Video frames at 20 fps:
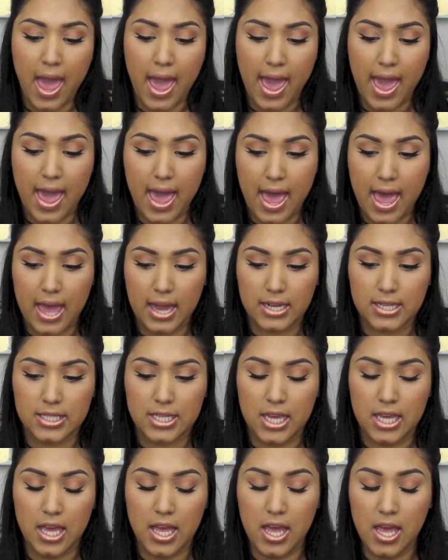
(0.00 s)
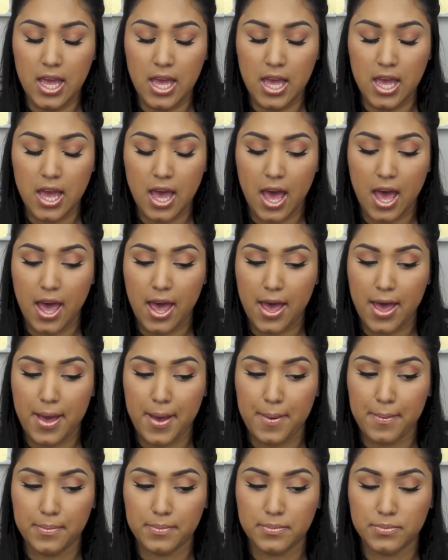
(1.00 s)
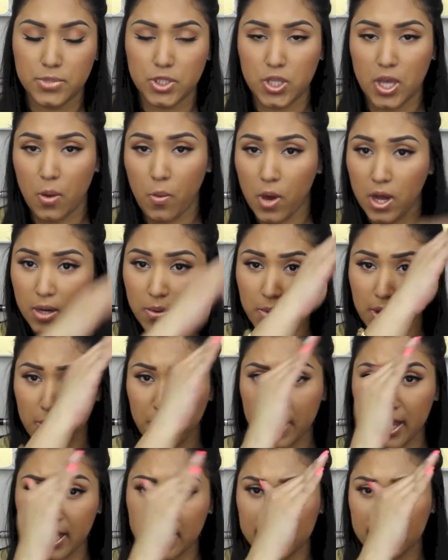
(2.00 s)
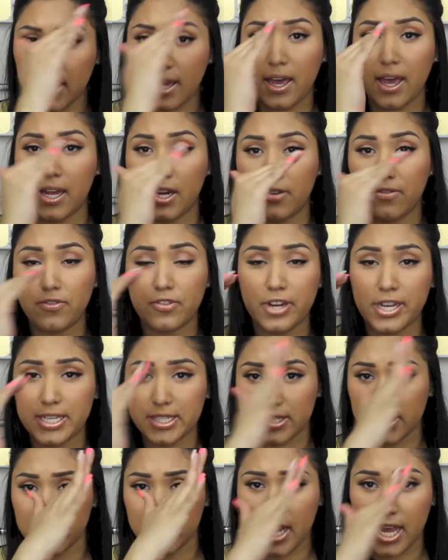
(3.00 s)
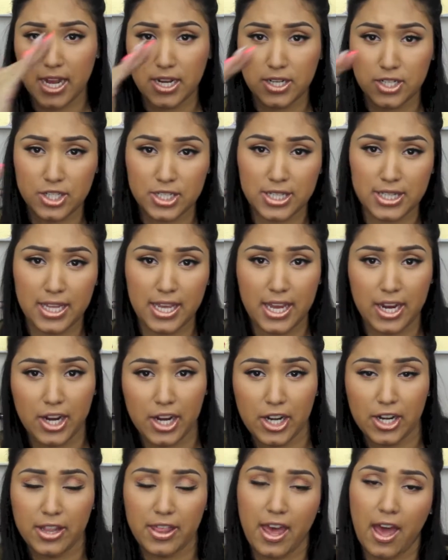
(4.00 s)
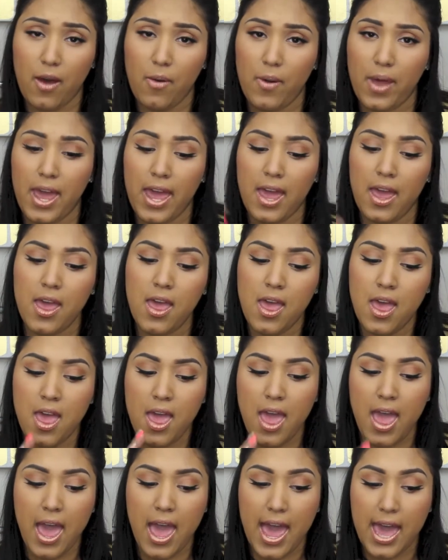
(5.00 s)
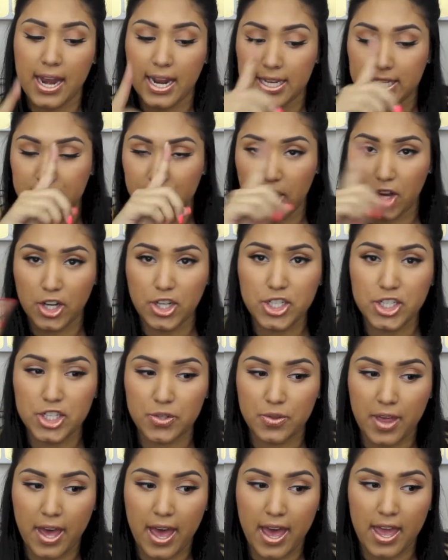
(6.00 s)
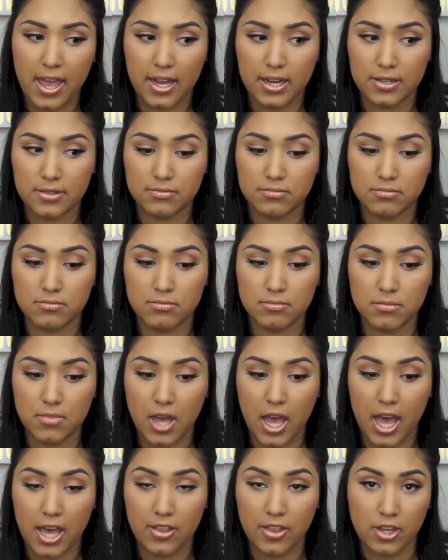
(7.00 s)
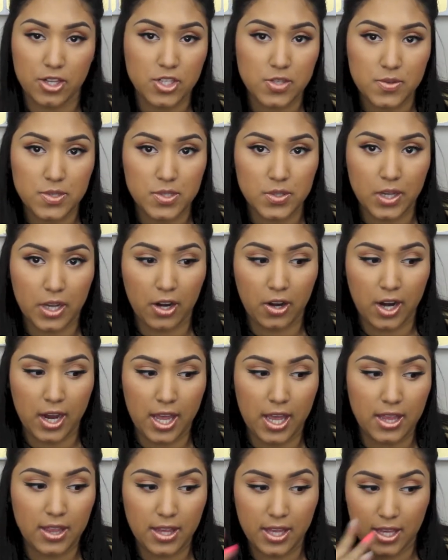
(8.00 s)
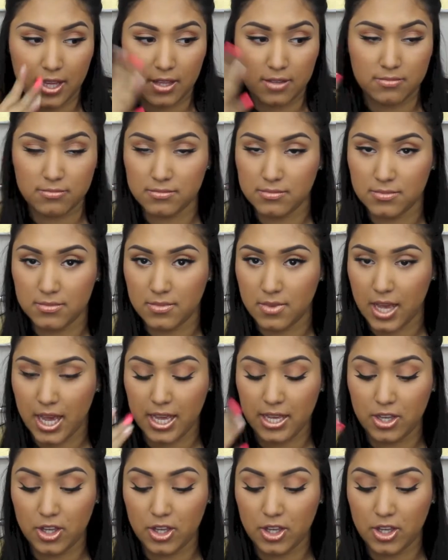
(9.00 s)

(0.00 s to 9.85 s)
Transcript: and um, so I wanted my bangs I kind of razored and just layered that way and I saw her do that and I thought she was doing it right like I